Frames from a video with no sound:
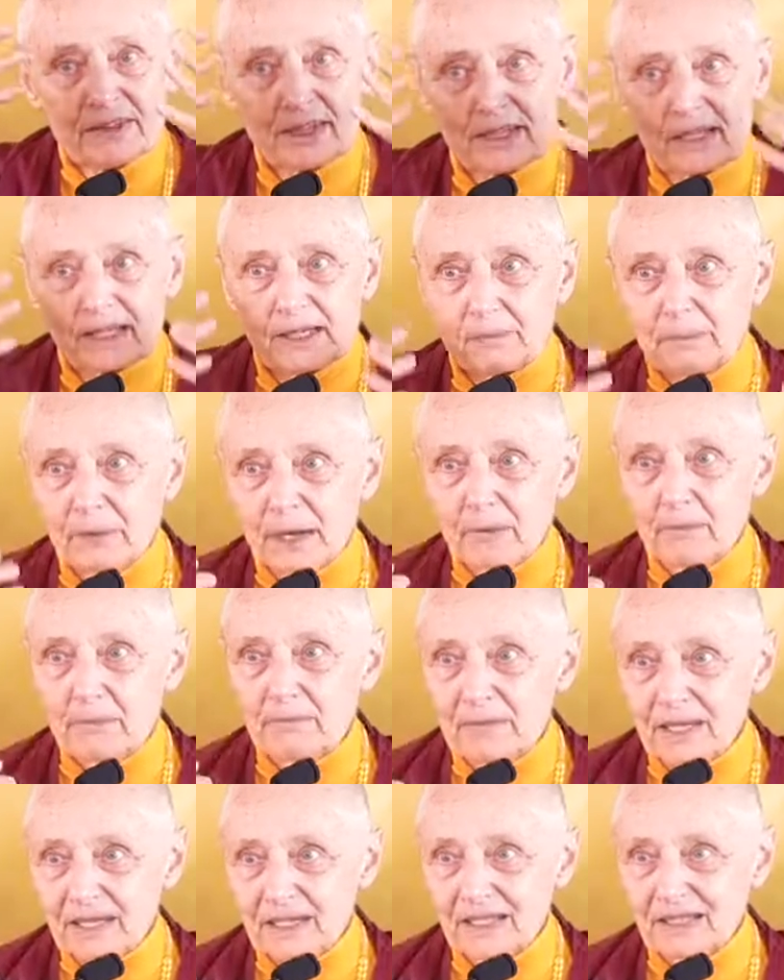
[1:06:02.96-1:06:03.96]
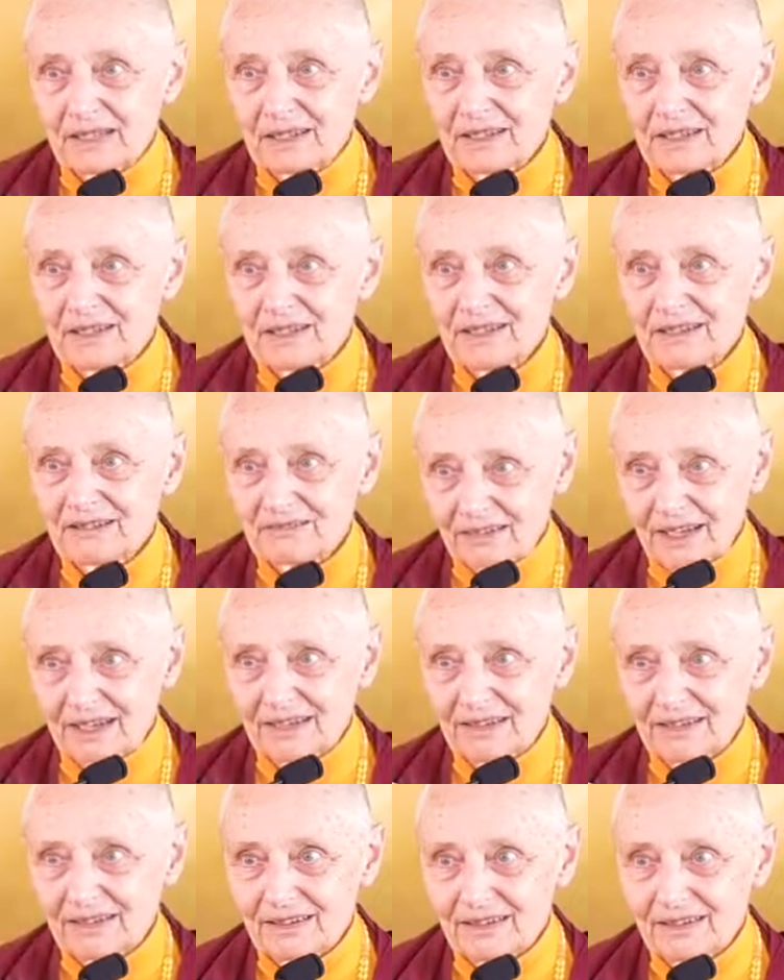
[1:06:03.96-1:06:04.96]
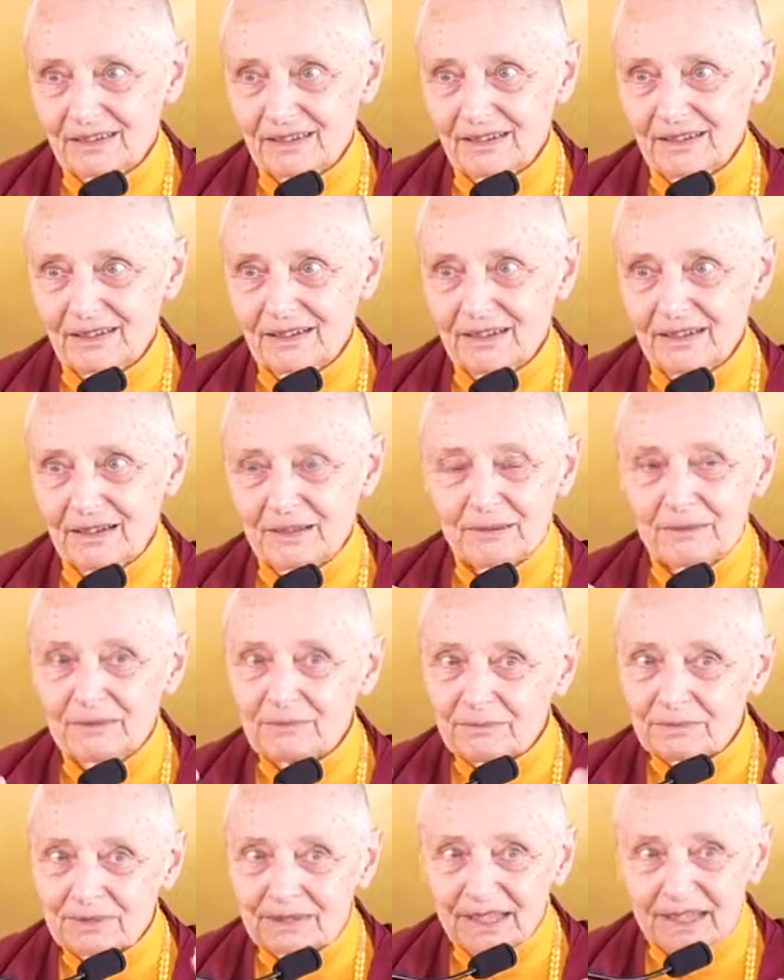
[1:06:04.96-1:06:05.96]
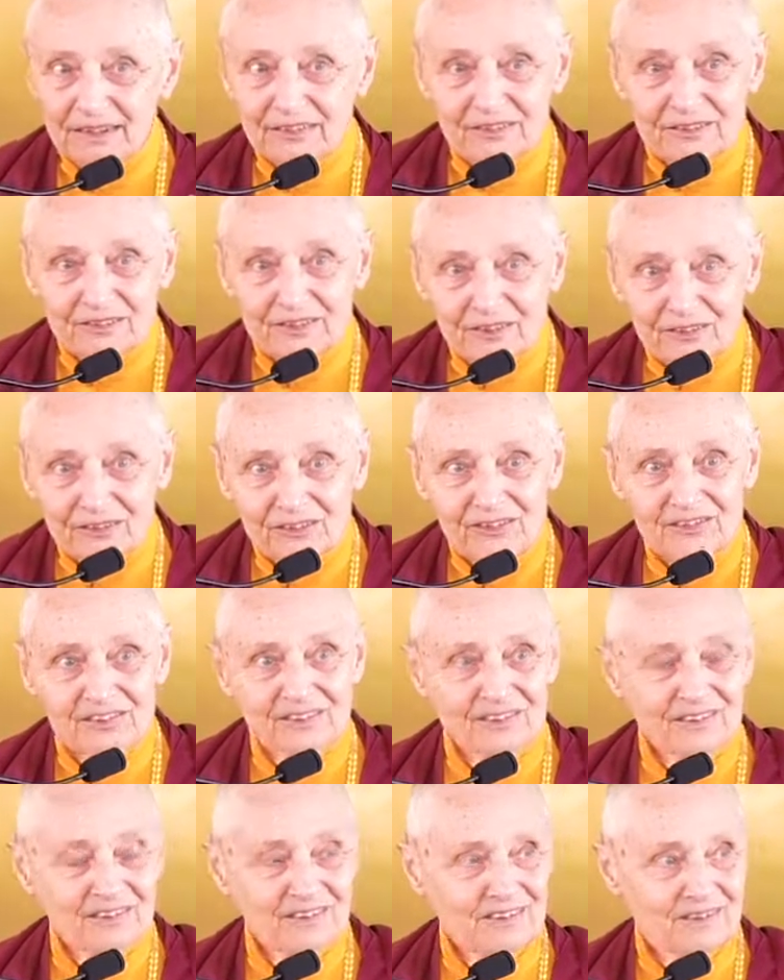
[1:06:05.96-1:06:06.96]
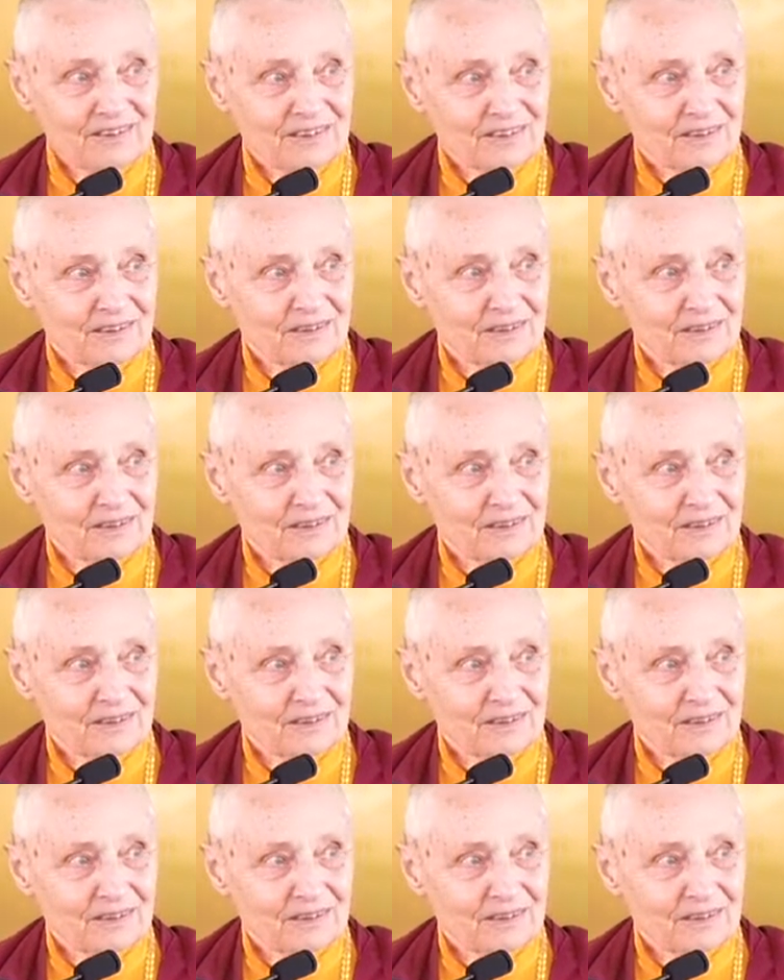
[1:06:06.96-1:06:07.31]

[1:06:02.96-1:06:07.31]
thinking about me, right? But that's nonsense.